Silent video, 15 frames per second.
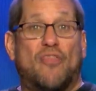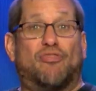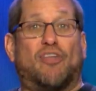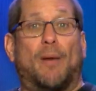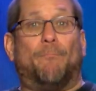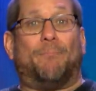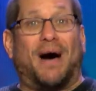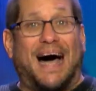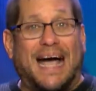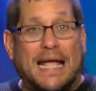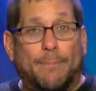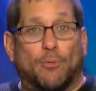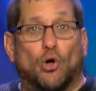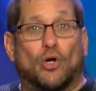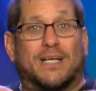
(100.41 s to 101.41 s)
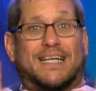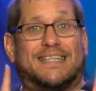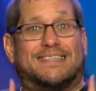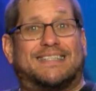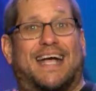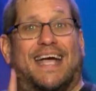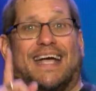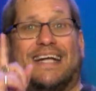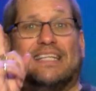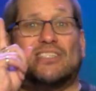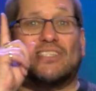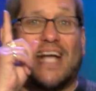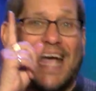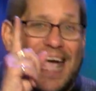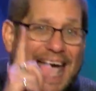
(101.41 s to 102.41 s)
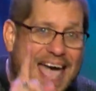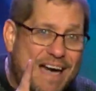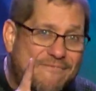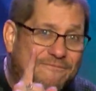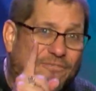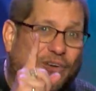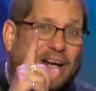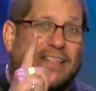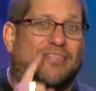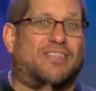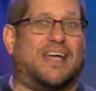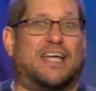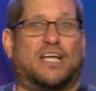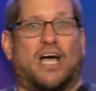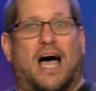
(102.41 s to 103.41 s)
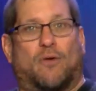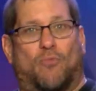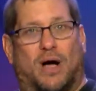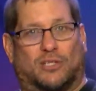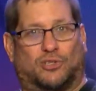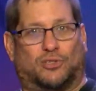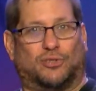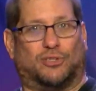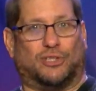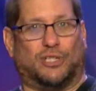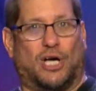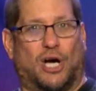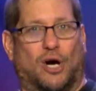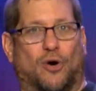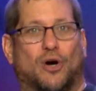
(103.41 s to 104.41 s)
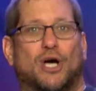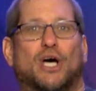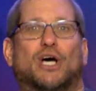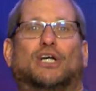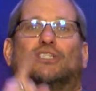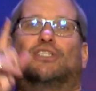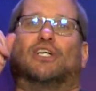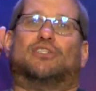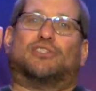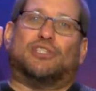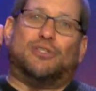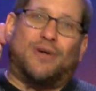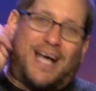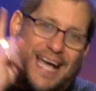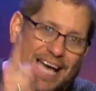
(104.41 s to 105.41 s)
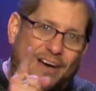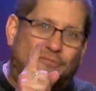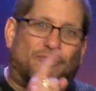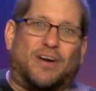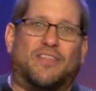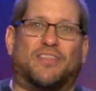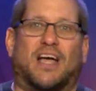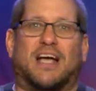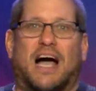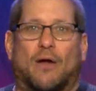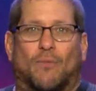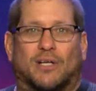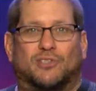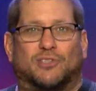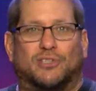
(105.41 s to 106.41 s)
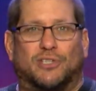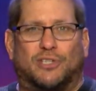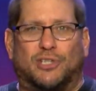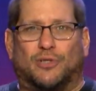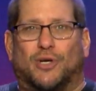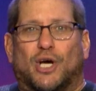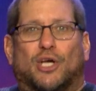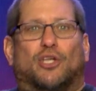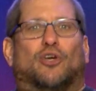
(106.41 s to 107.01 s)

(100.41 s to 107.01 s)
The Bible contains everything God wants you to know to do everything God wants you to do.